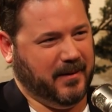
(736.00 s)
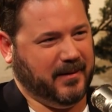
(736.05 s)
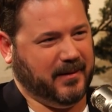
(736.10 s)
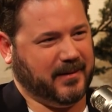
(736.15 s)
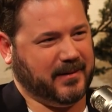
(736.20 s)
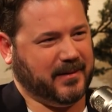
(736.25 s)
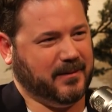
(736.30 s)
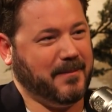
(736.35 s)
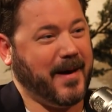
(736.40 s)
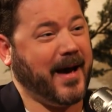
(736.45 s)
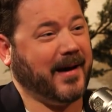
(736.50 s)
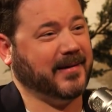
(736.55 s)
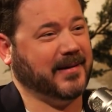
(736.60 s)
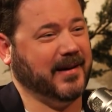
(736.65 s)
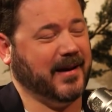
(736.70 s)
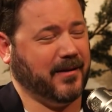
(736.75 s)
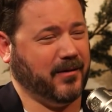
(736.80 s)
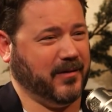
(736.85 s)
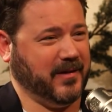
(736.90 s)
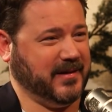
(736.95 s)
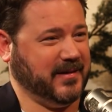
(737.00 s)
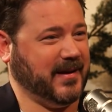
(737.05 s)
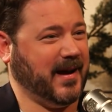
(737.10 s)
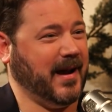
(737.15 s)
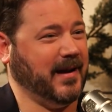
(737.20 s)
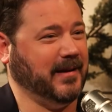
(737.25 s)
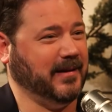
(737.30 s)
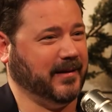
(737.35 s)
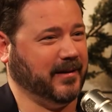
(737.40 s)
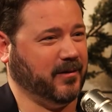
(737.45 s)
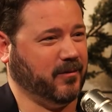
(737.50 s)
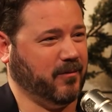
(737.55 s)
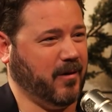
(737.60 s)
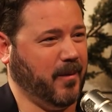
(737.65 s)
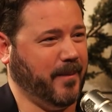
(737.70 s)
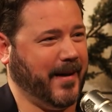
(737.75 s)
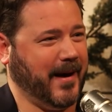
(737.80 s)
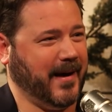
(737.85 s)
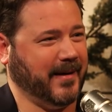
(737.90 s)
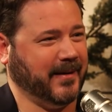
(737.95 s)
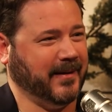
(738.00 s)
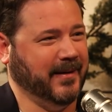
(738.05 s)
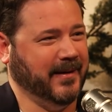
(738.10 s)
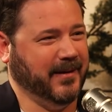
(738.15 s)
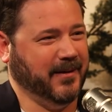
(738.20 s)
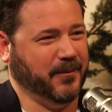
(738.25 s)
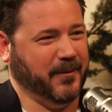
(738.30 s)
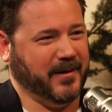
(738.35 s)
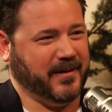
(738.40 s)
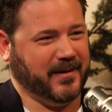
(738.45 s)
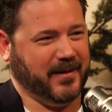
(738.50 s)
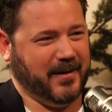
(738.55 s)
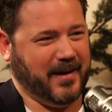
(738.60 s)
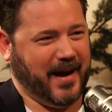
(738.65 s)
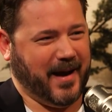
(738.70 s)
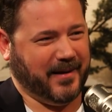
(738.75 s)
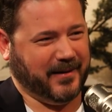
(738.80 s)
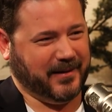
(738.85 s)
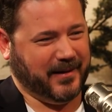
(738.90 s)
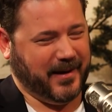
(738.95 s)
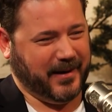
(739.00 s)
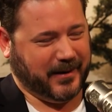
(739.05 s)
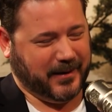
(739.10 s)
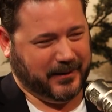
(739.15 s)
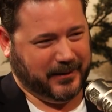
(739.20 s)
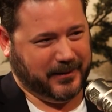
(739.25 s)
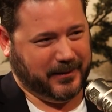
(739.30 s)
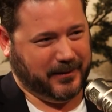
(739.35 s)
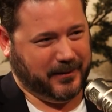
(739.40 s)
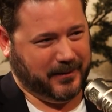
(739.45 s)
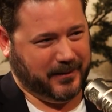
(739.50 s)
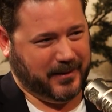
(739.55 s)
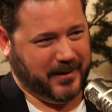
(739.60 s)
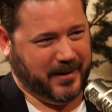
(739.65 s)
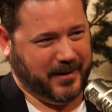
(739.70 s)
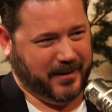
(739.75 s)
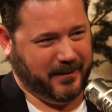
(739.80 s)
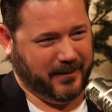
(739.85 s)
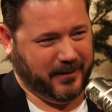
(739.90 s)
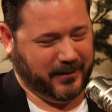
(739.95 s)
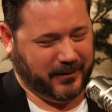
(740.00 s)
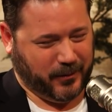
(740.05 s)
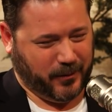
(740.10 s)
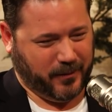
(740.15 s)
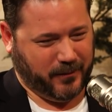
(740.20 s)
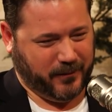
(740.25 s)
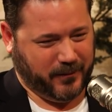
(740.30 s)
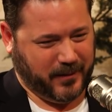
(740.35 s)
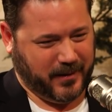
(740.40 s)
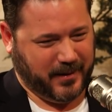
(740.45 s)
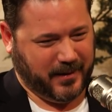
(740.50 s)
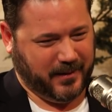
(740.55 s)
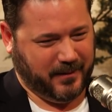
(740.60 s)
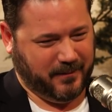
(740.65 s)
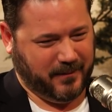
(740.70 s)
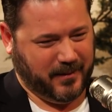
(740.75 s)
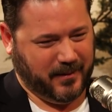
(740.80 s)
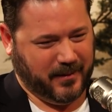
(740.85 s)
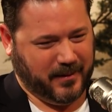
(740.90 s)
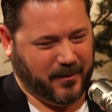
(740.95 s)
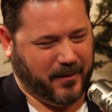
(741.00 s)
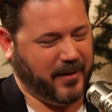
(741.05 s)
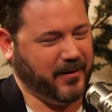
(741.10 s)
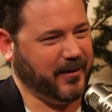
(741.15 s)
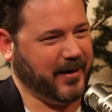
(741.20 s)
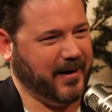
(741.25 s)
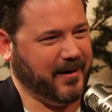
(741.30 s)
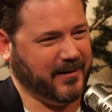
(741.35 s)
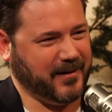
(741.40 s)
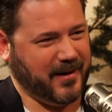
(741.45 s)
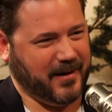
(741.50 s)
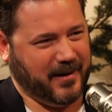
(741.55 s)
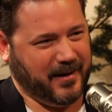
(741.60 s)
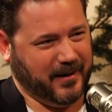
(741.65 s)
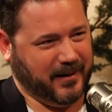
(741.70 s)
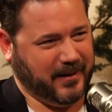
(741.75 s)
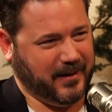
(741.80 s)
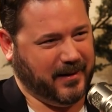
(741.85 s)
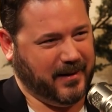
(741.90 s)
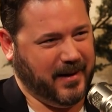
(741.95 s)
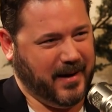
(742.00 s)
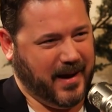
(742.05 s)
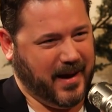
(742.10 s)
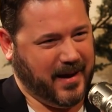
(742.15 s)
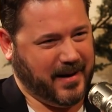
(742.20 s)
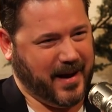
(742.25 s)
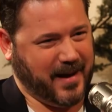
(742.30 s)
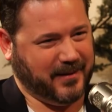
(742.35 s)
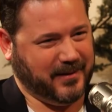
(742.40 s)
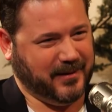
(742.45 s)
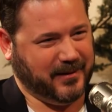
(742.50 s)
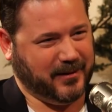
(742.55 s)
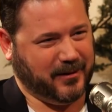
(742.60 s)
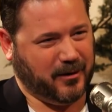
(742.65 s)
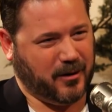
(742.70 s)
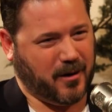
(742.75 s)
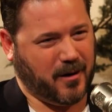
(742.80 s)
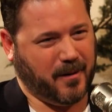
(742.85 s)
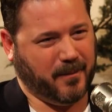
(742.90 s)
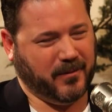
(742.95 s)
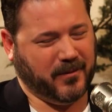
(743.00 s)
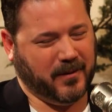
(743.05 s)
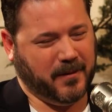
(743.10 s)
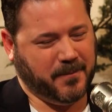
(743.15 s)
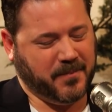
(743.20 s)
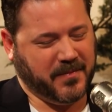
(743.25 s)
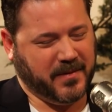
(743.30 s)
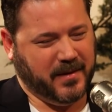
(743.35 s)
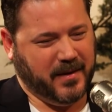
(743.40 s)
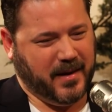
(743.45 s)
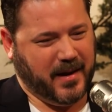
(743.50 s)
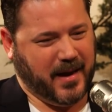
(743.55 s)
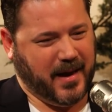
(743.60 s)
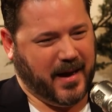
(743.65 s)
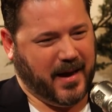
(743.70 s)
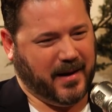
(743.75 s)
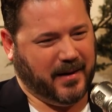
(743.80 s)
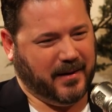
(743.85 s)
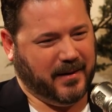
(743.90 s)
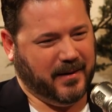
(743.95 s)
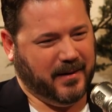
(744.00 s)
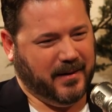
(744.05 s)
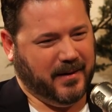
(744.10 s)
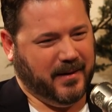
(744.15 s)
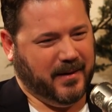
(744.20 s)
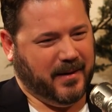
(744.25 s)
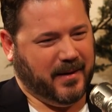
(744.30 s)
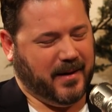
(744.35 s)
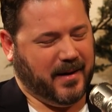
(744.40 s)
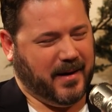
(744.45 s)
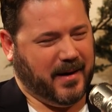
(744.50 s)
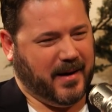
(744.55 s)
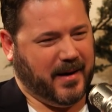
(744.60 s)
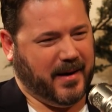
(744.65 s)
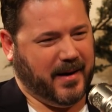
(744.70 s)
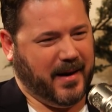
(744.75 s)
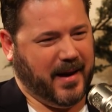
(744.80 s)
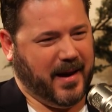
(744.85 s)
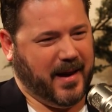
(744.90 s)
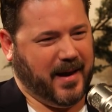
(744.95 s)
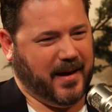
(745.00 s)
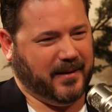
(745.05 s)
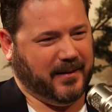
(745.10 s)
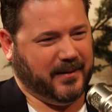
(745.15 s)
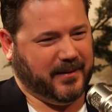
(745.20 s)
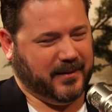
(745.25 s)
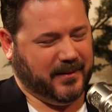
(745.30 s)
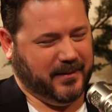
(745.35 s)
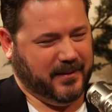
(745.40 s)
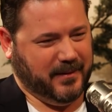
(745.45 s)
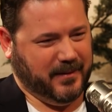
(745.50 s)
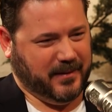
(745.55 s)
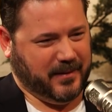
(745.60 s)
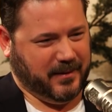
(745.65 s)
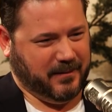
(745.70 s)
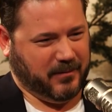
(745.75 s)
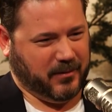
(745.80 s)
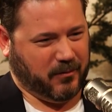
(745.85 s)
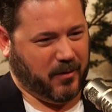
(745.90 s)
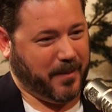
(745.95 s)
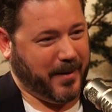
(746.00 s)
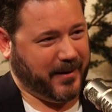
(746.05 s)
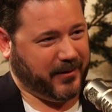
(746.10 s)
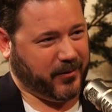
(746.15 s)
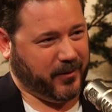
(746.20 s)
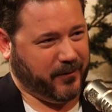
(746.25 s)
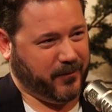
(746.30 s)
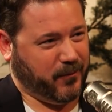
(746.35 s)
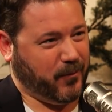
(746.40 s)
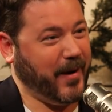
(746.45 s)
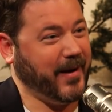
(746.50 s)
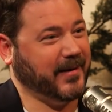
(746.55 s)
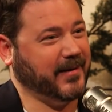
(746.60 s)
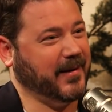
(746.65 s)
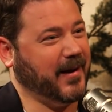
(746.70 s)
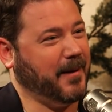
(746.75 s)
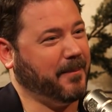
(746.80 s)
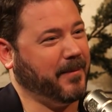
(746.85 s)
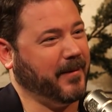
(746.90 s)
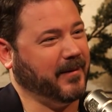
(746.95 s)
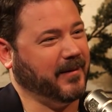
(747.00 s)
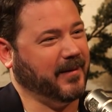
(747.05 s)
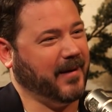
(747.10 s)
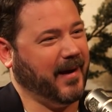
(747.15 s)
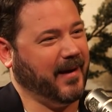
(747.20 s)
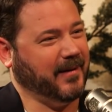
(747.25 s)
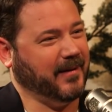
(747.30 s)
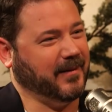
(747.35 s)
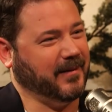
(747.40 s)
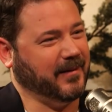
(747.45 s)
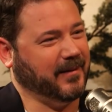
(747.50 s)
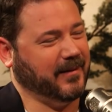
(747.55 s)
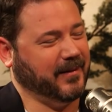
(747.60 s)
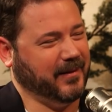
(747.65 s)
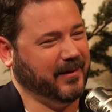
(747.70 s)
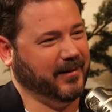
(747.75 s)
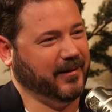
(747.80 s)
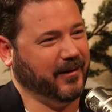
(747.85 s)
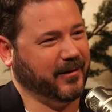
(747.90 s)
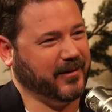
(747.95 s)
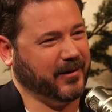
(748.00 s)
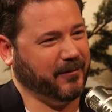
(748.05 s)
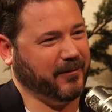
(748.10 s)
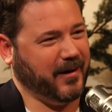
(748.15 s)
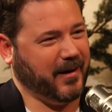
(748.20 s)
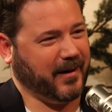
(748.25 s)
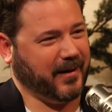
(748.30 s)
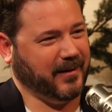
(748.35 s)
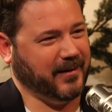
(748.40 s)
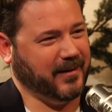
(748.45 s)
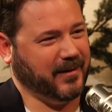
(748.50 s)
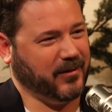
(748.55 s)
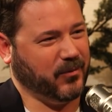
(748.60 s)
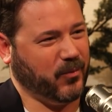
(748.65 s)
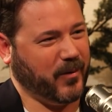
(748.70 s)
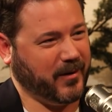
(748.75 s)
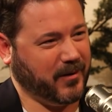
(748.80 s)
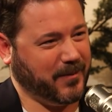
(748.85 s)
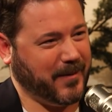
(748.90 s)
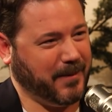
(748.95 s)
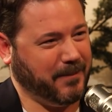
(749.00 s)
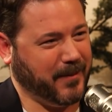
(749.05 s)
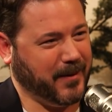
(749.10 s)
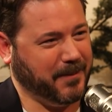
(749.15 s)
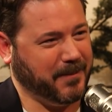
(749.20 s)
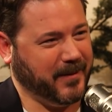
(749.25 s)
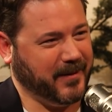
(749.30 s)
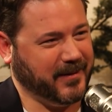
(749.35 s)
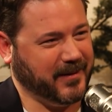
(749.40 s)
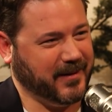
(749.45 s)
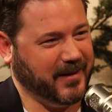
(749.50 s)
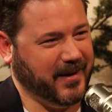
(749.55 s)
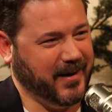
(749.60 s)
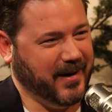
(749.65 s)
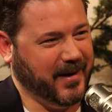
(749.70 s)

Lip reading: smacks together this tiny little robot, which has like a little undercarriage on it and has these little arms, and the robot sort of wakes up and looks at Rick and says, "What is my purpose?"